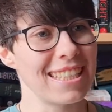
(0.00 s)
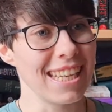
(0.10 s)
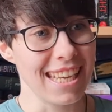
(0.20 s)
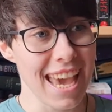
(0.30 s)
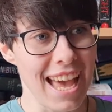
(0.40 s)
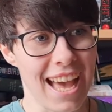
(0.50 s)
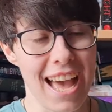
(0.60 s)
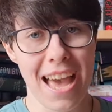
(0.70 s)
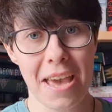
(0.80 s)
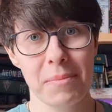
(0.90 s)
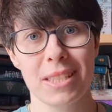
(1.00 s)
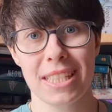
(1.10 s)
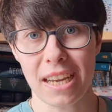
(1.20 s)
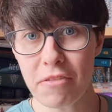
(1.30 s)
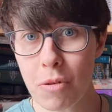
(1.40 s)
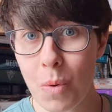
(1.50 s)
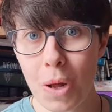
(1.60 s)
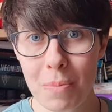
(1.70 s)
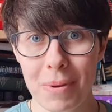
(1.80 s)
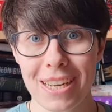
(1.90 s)
yeah, I'm a sucker for
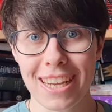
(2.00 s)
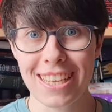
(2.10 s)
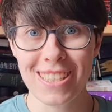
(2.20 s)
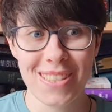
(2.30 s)
world building,